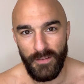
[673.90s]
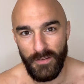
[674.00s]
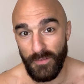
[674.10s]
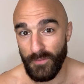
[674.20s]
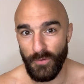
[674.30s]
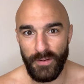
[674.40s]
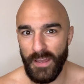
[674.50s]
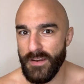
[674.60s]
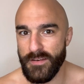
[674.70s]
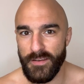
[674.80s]
So
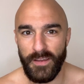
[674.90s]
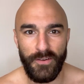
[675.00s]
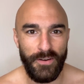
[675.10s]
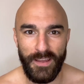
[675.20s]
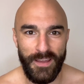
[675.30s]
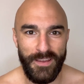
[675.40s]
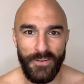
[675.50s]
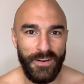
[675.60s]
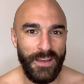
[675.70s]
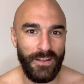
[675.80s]
again, you're gonna get
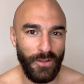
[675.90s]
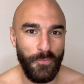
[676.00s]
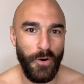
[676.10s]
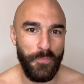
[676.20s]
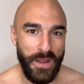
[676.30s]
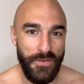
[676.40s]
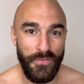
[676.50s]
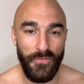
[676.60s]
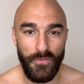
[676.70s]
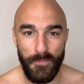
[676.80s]
a lot more
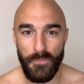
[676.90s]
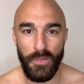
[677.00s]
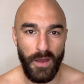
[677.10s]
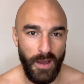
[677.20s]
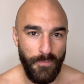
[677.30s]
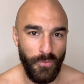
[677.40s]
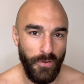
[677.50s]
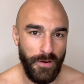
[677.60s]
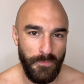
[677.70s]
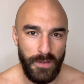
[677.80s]
benefit from the high
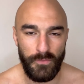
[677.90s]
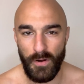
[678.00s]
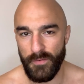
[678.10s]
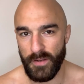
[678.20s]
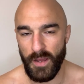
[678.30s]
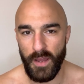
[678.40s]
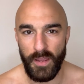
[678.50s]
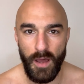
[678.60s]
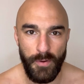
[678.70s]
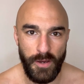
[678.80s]
protein meal rather than a high
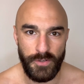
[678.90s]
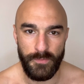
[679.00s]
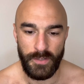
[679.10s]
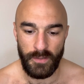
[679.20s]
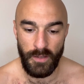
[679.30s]
carbohydrate meal.